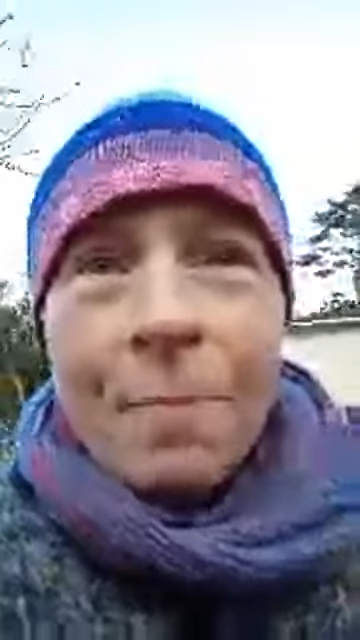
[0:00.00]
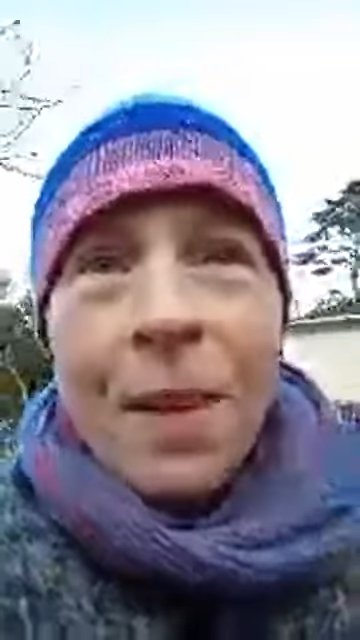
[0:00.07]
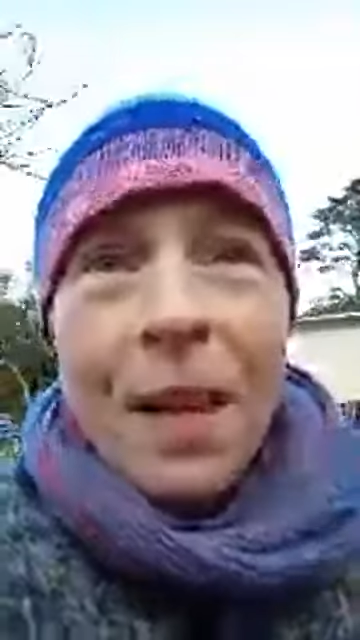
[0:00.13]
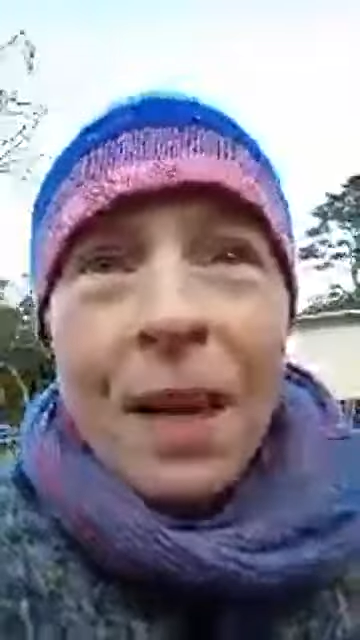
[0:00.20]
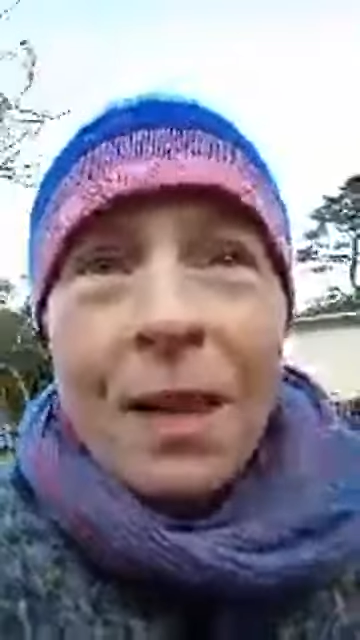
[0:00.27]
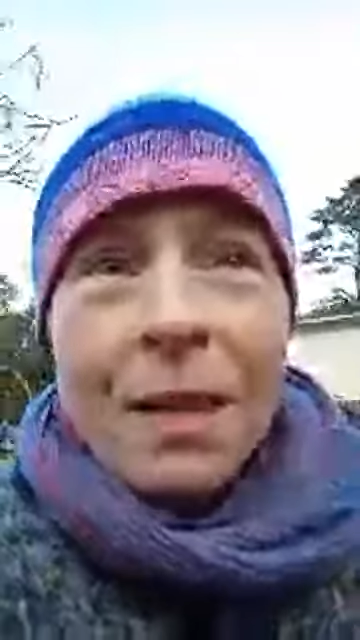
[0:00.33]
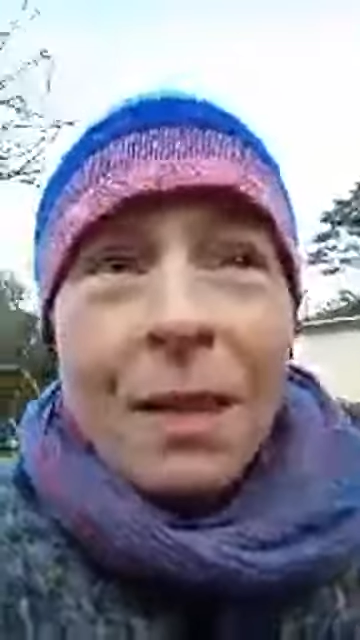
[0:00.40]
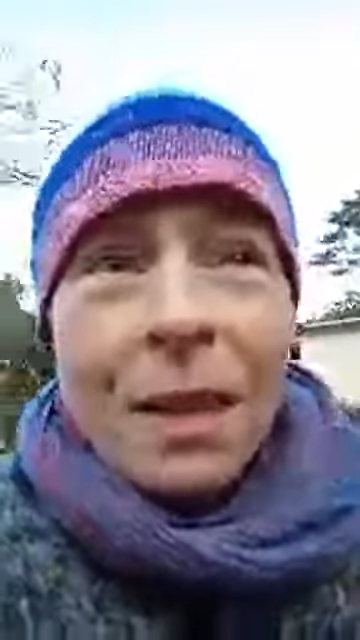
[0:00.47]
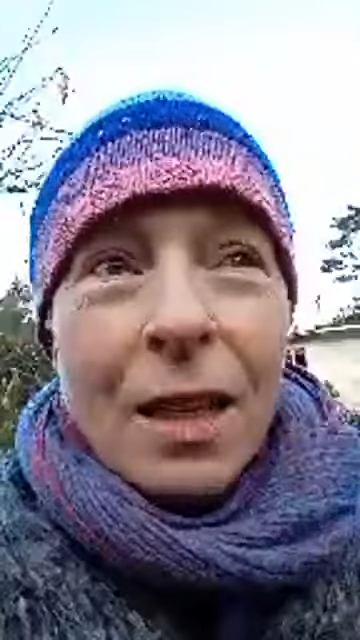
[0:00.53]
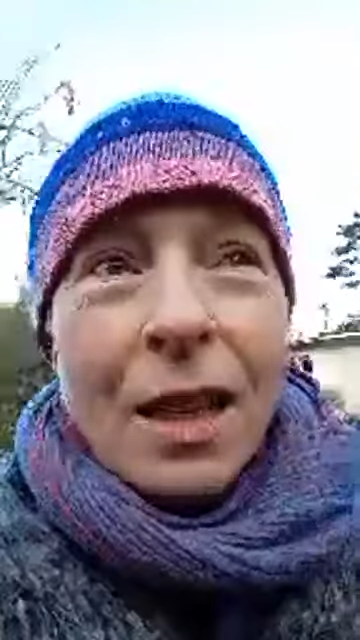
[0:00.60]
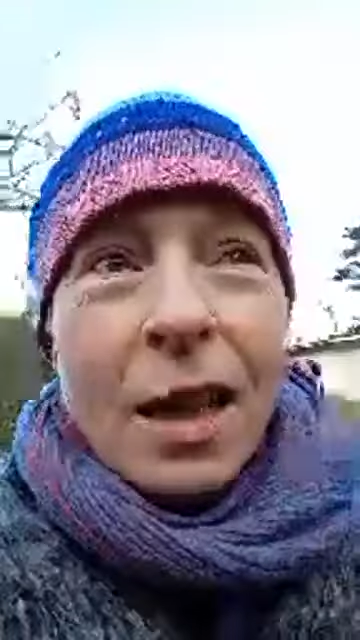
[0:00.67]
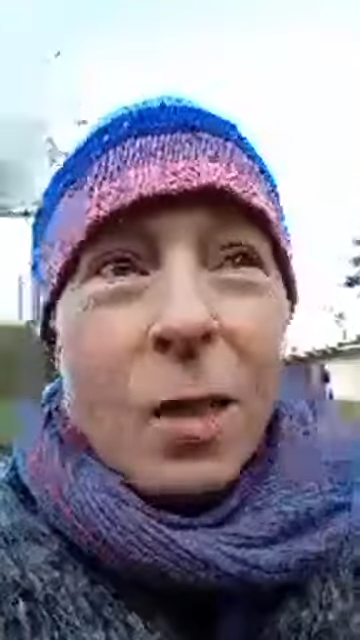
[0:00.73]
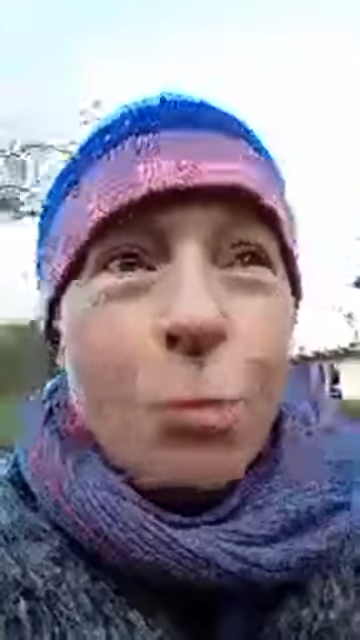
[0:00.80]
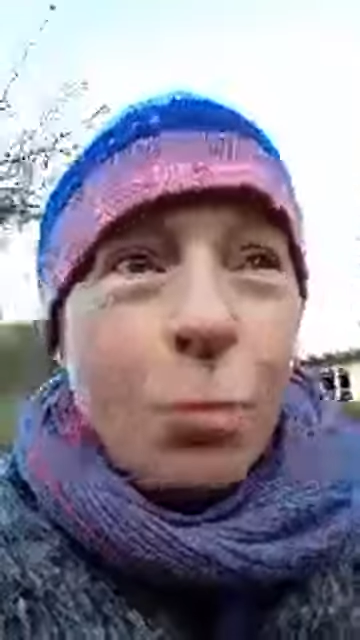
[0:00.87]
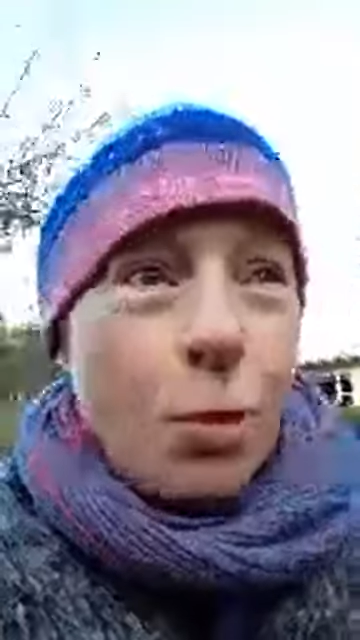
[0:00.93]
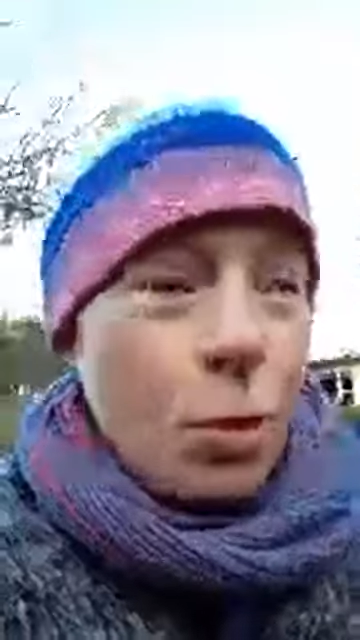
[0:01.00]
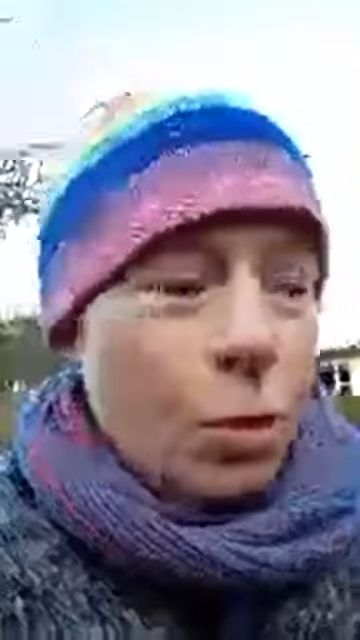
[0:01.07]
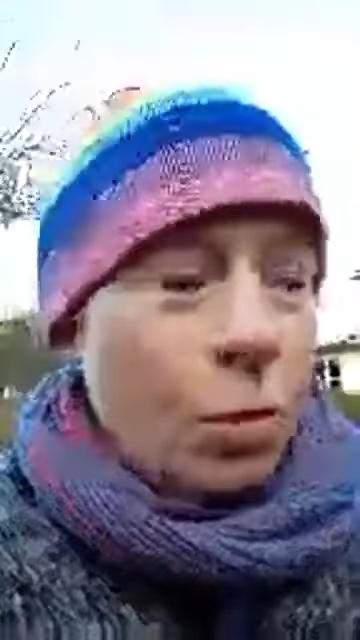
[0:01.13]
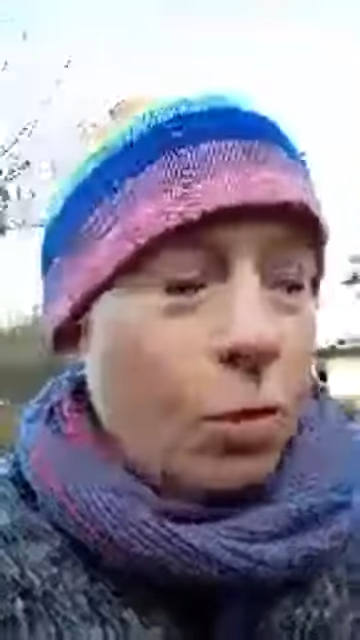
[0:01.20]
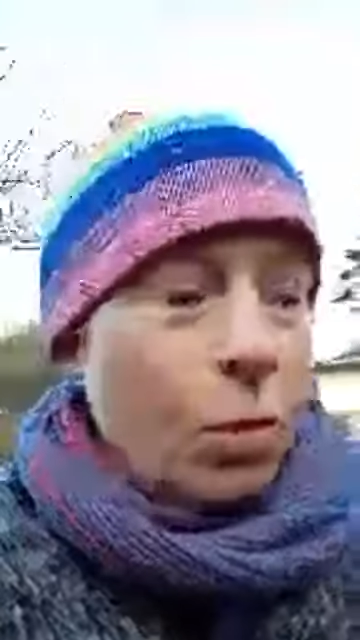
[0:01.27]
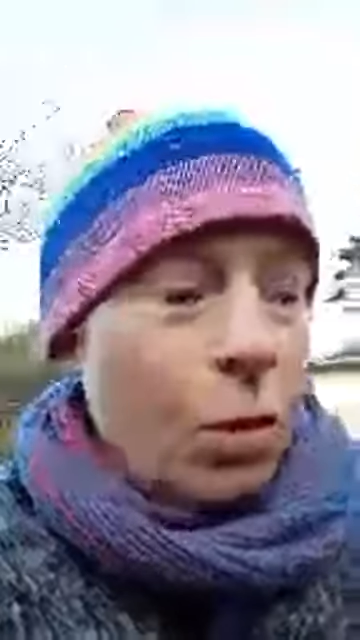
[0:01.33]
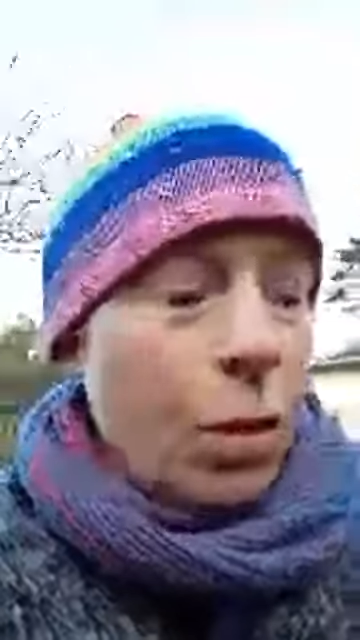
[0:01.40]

gets to help you